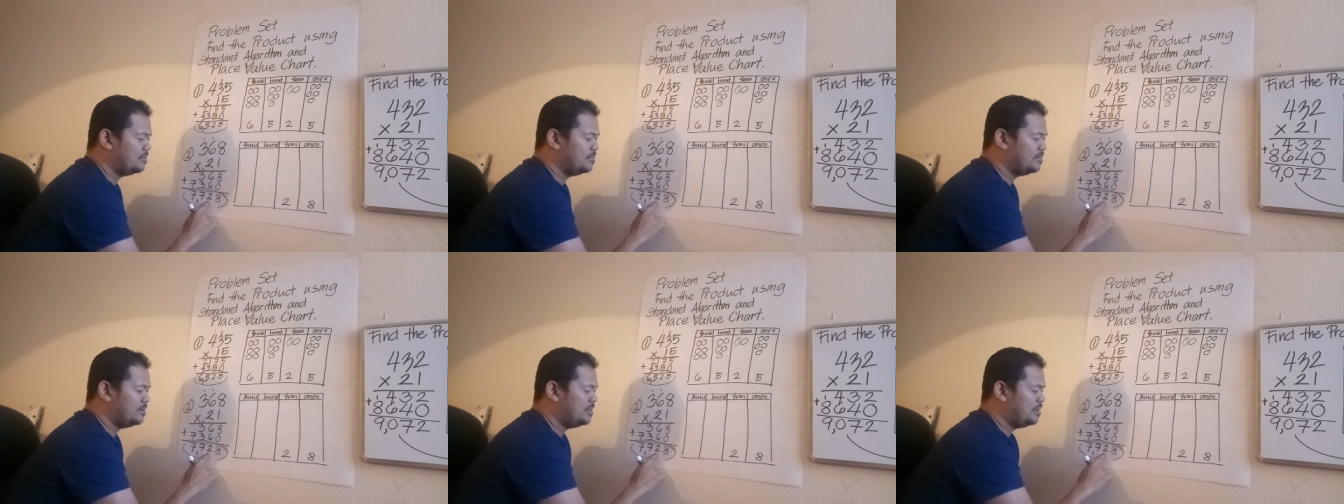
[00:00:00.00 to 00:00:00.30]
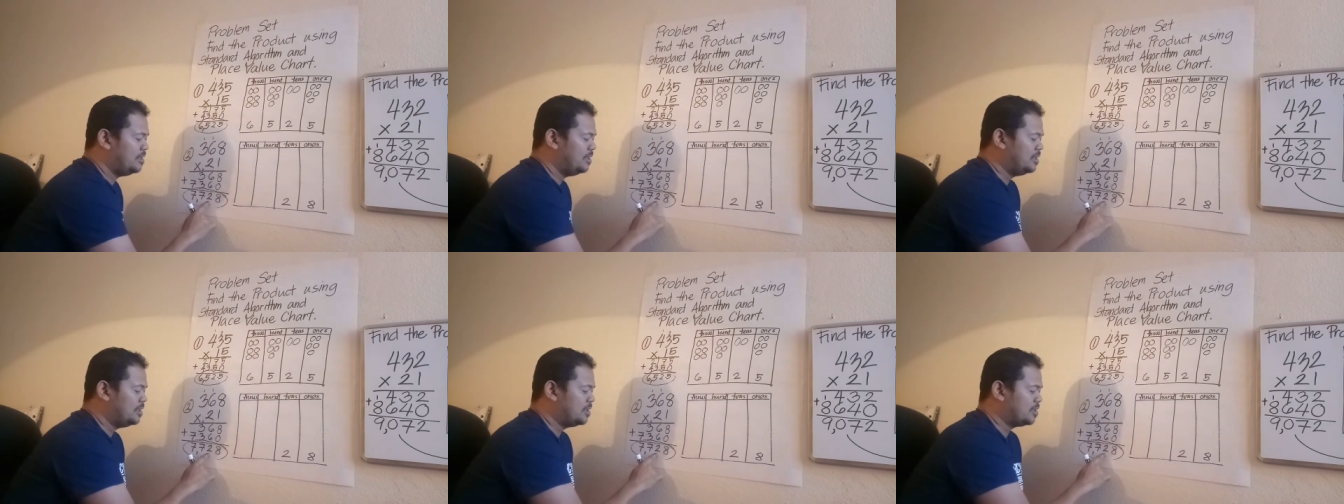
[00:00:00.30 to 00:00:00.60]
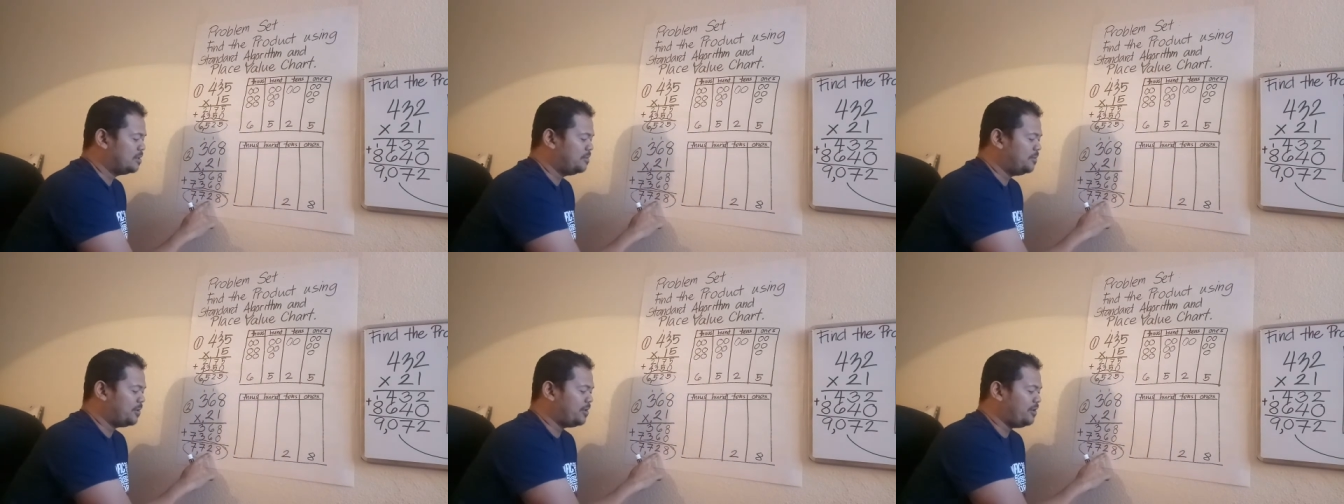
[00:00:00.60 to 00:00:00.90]

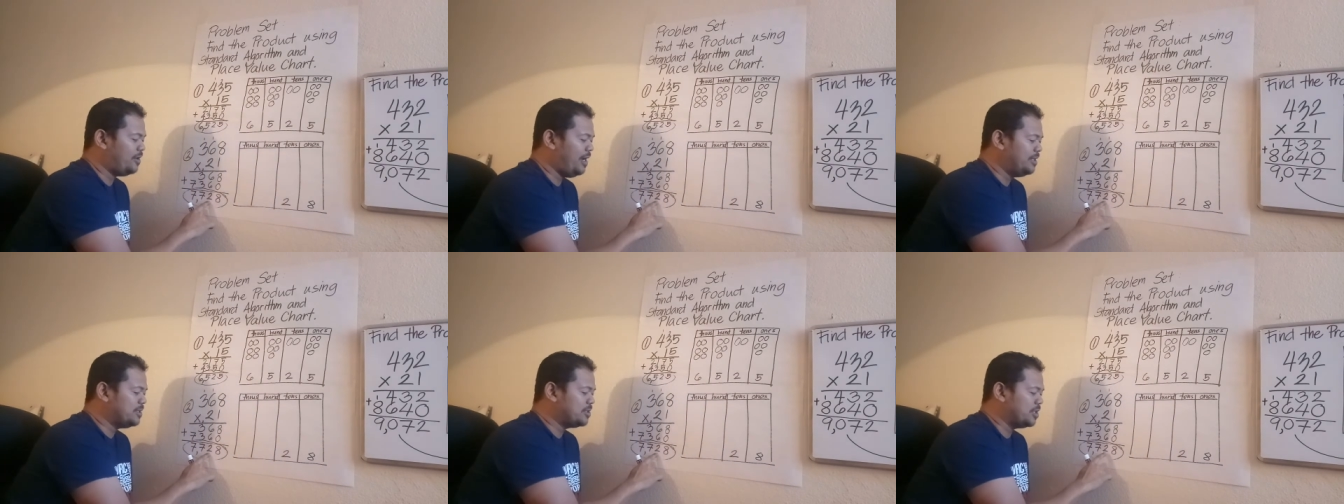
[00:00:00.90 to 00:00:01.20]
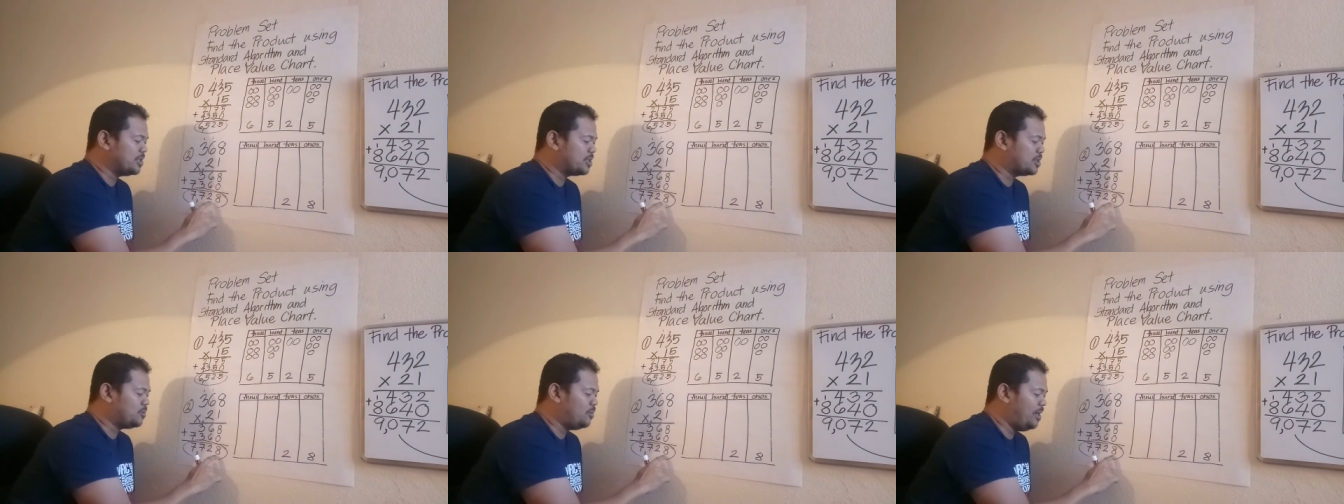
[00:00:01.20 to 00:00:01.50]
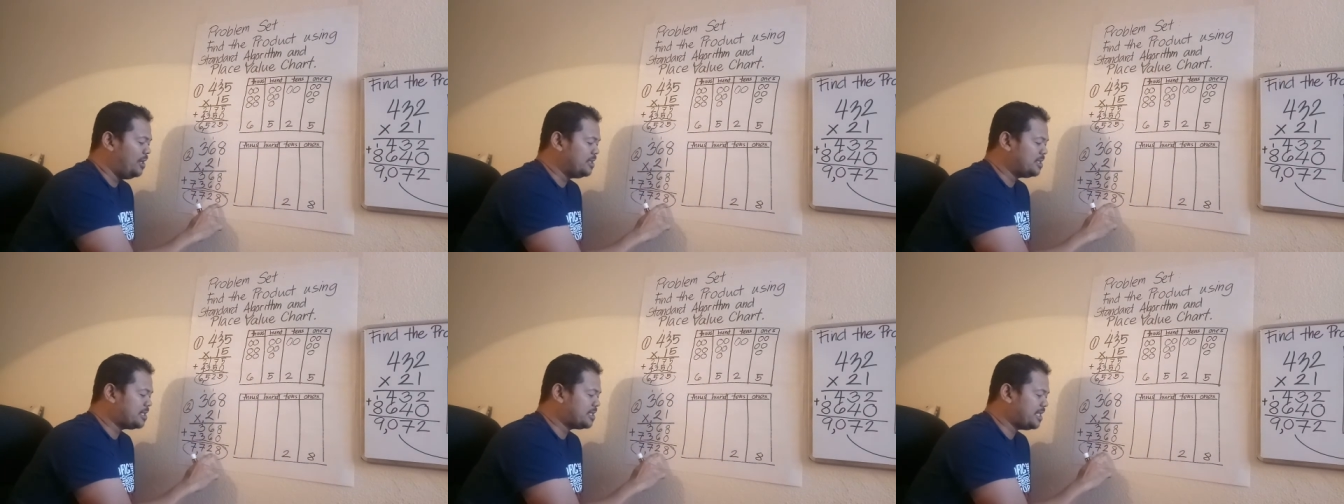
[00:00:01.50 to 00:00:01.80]
So for your hundreds,
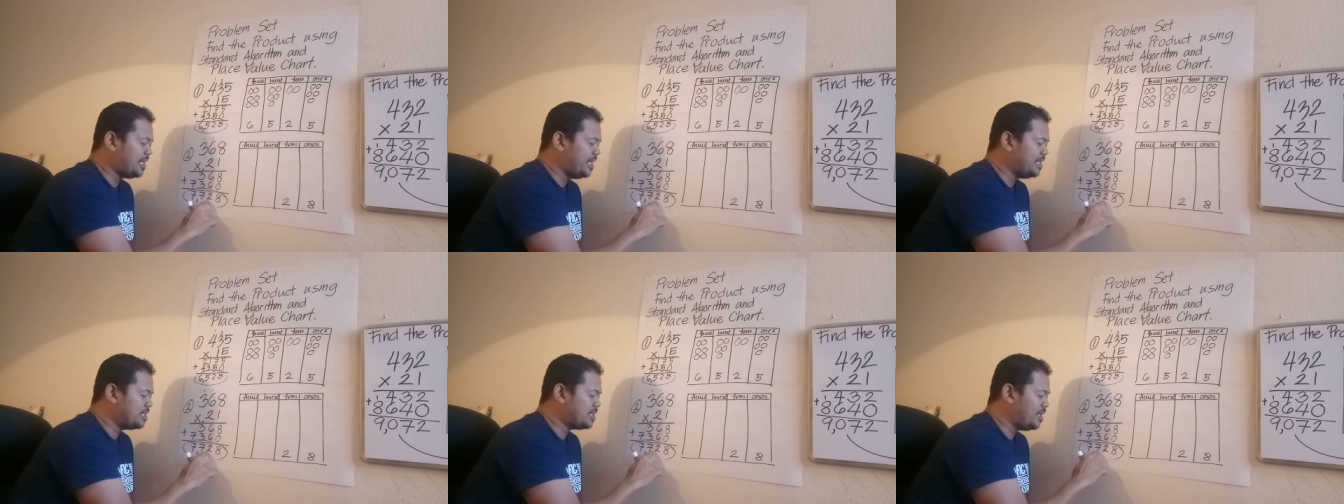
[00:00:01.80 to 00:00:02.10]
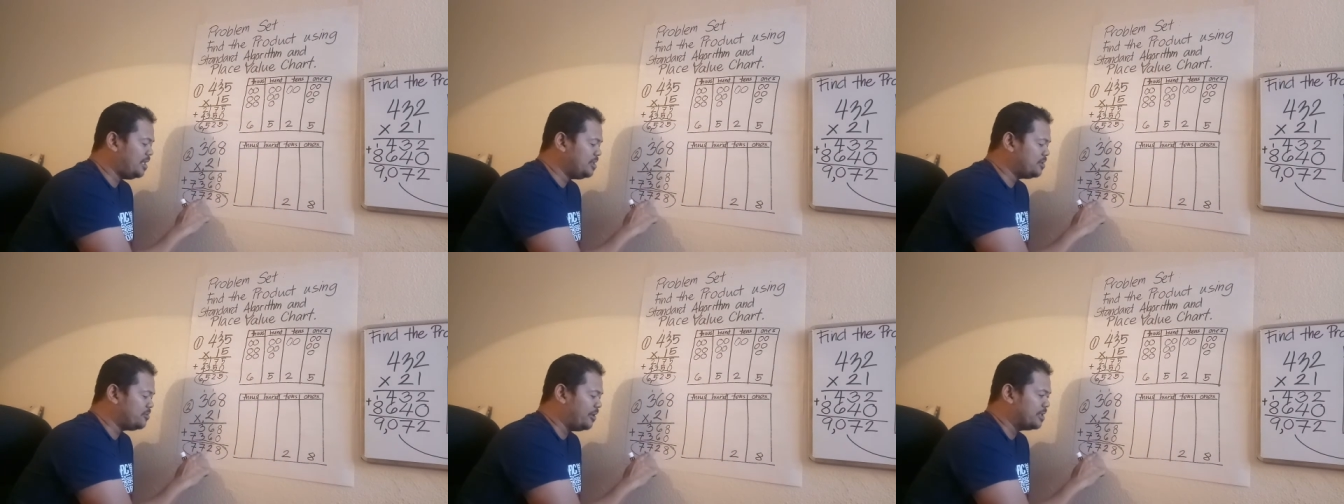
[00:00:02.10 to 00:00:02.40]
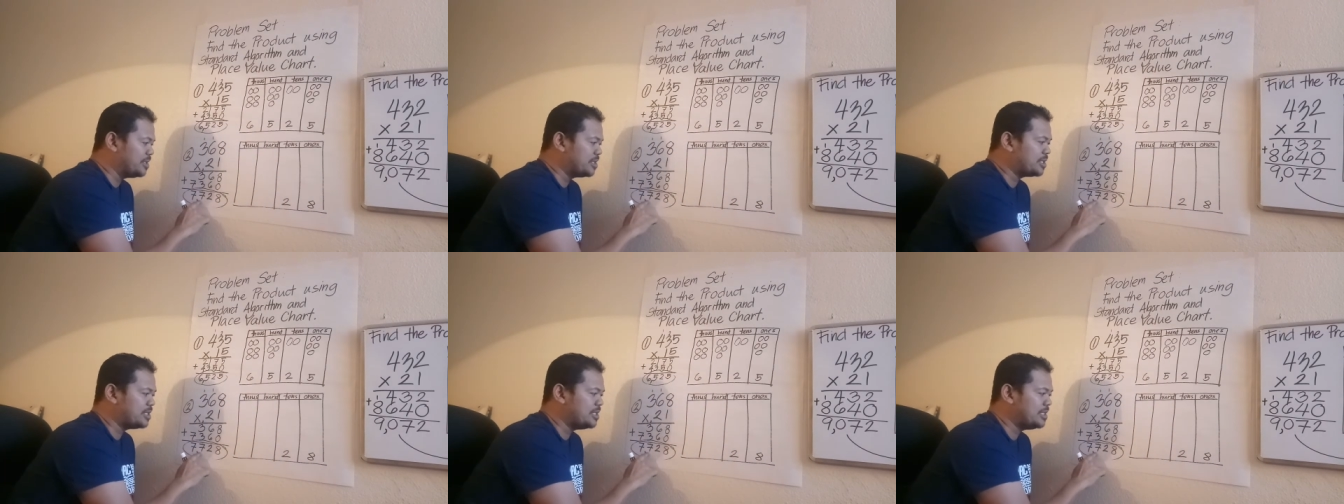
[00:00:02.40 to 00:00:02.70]
ones, tens,
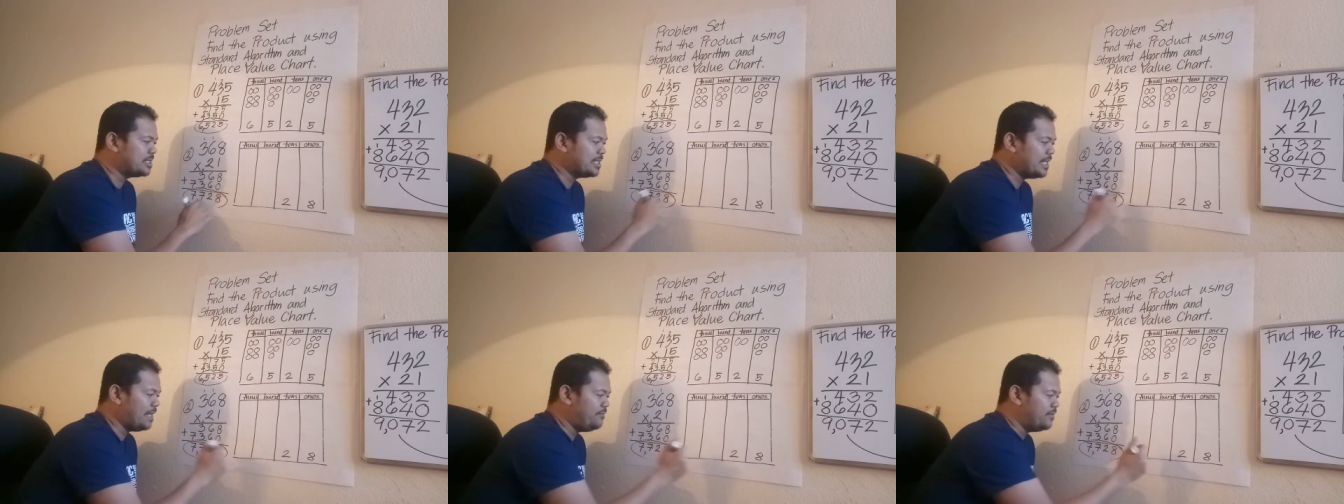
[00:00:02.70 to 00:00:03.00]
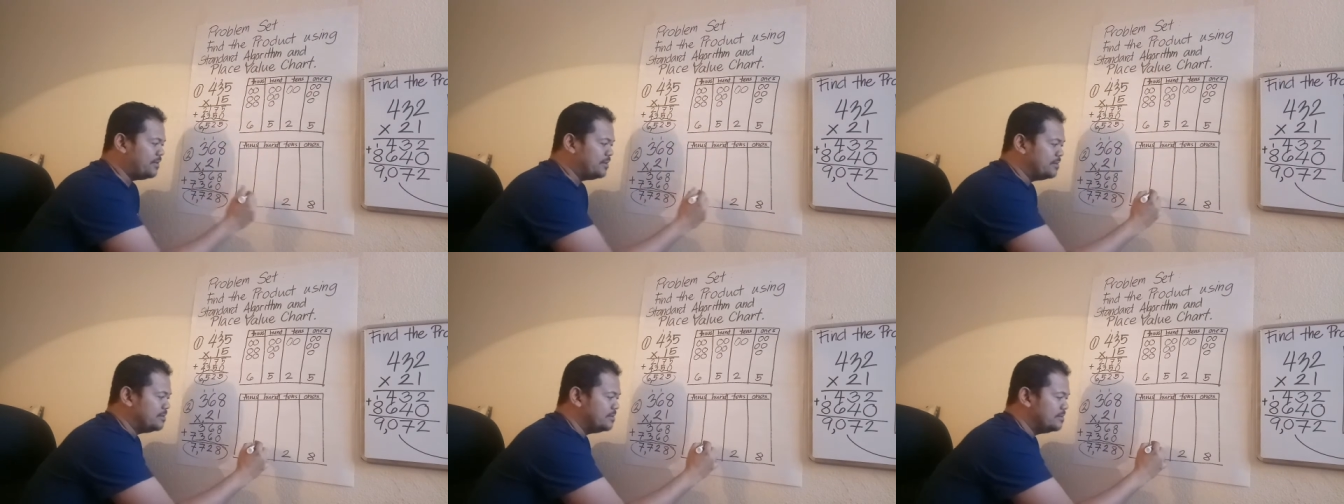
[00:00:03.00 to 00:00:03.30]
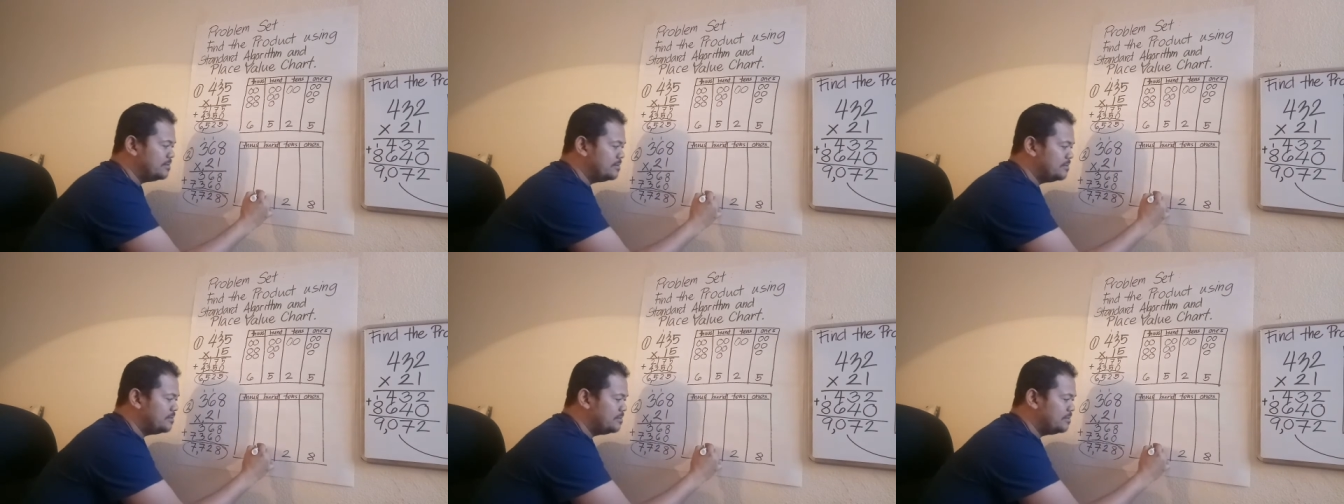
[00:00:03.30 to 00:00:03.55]
hundreds, 7.